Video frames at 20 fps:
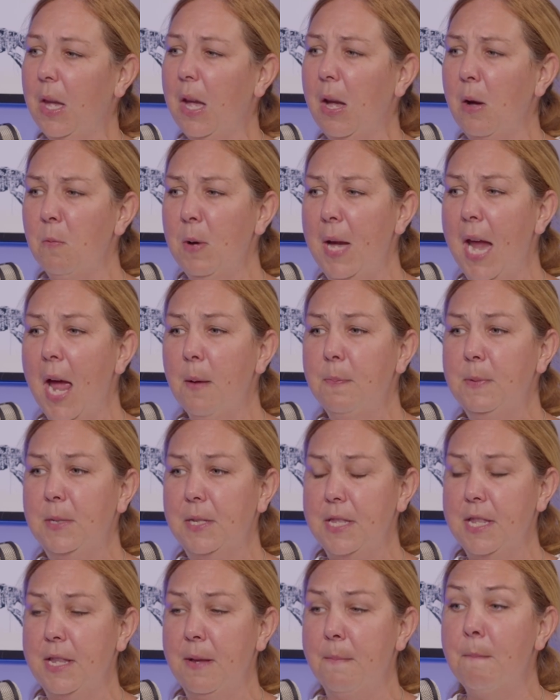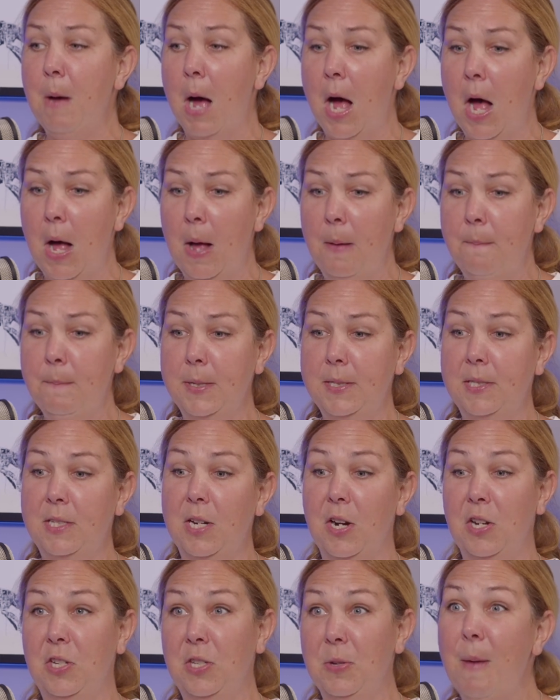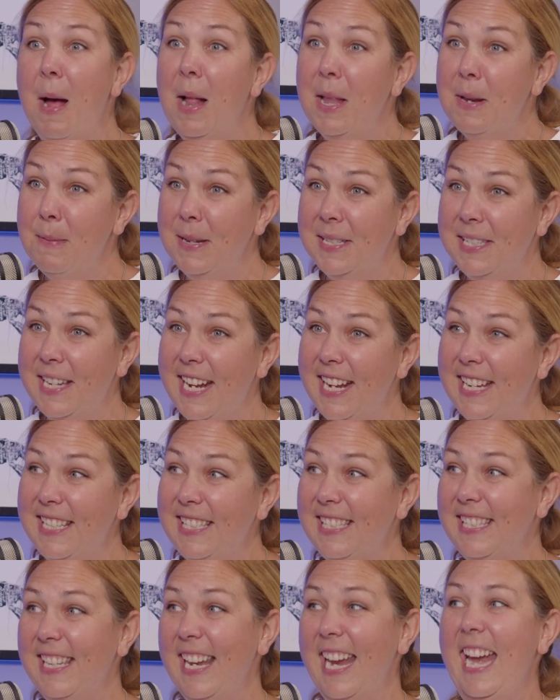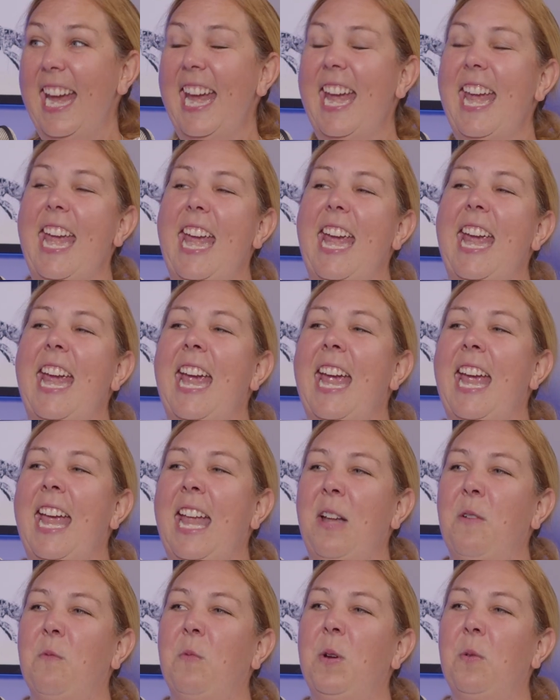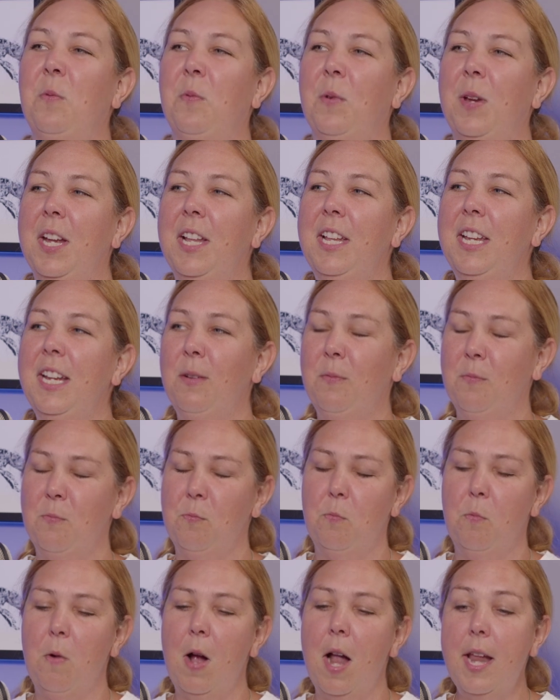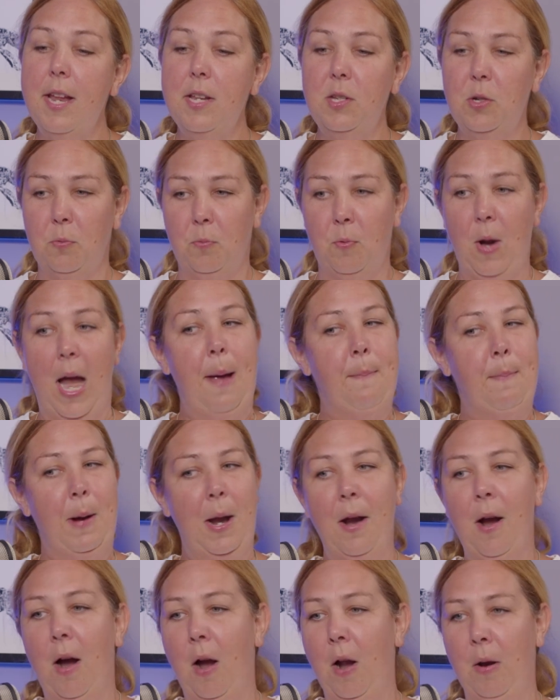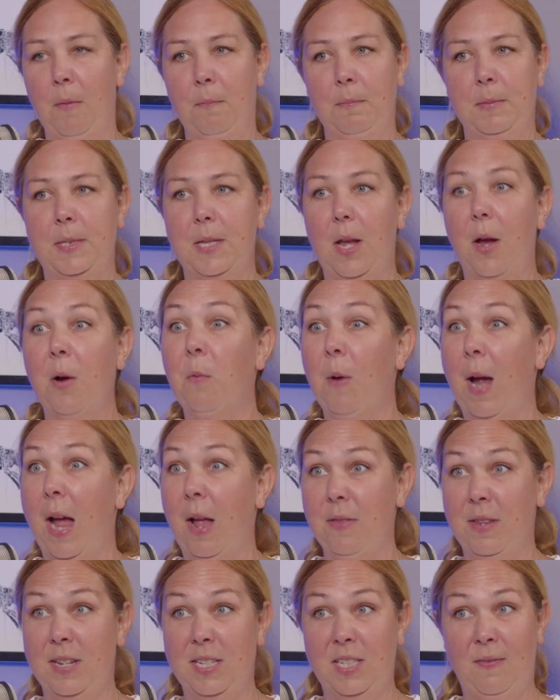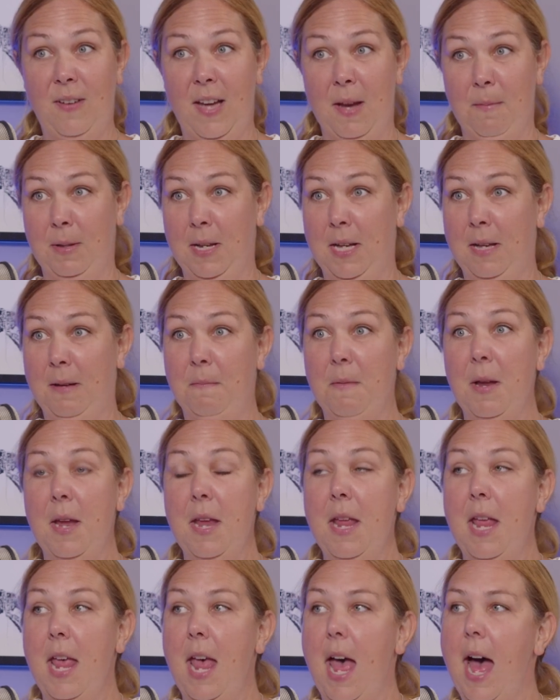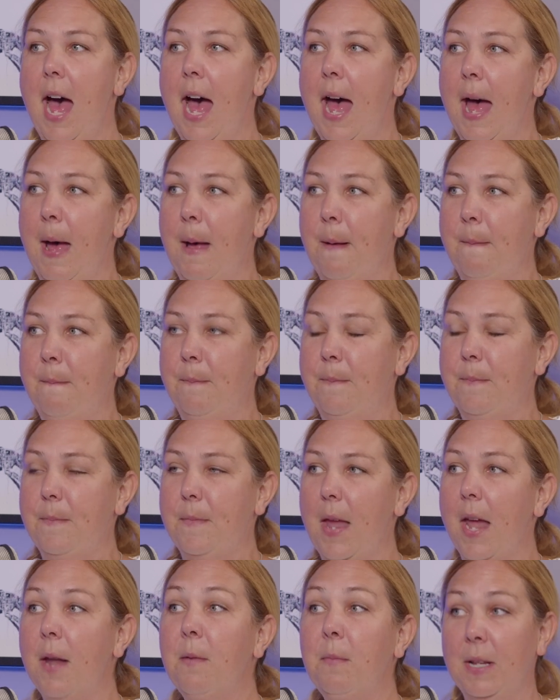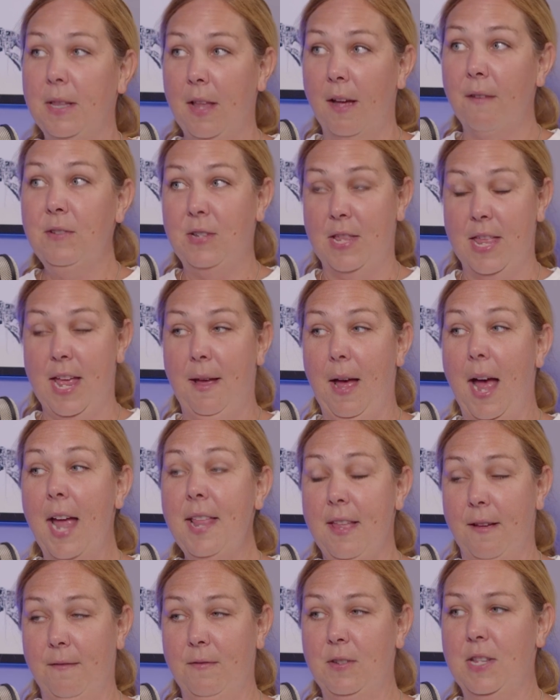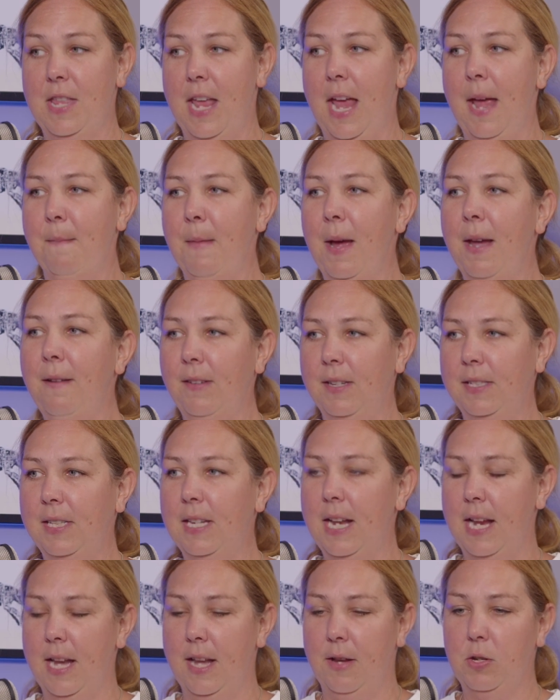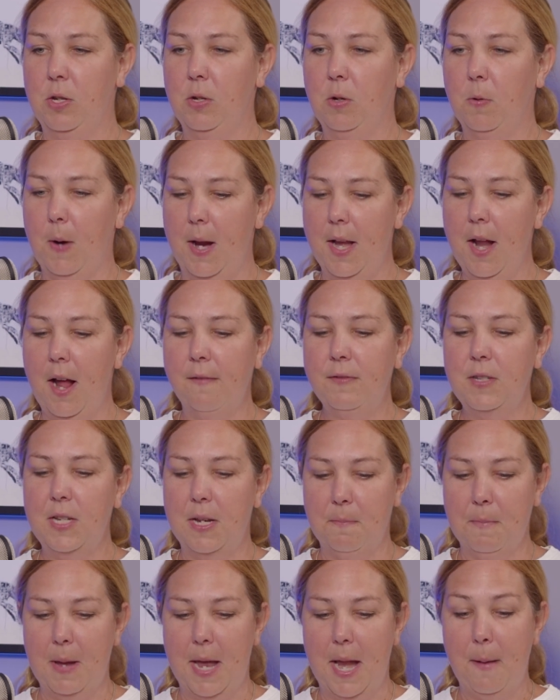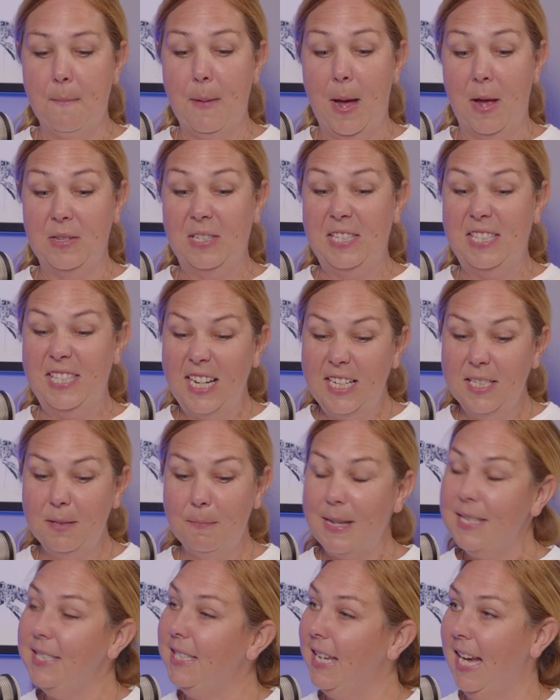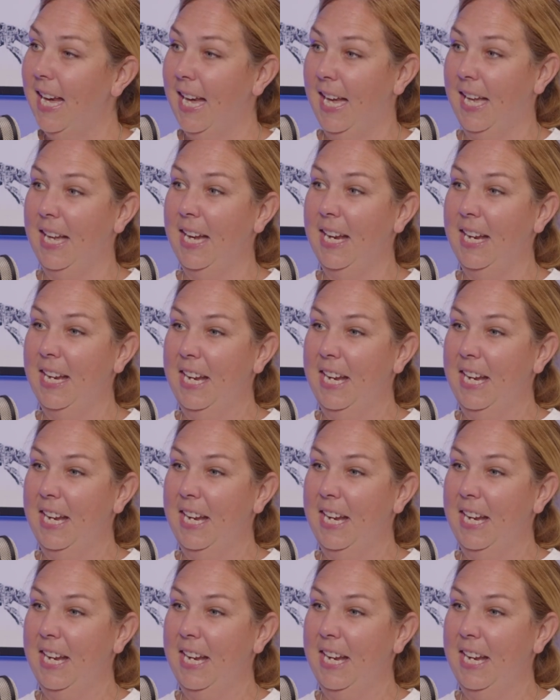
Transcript: we helped the mom start a tamale business and we really wanted to wrap our arms around this family. Um, and we loved them. I loved them. I visited quite often, but about six months in,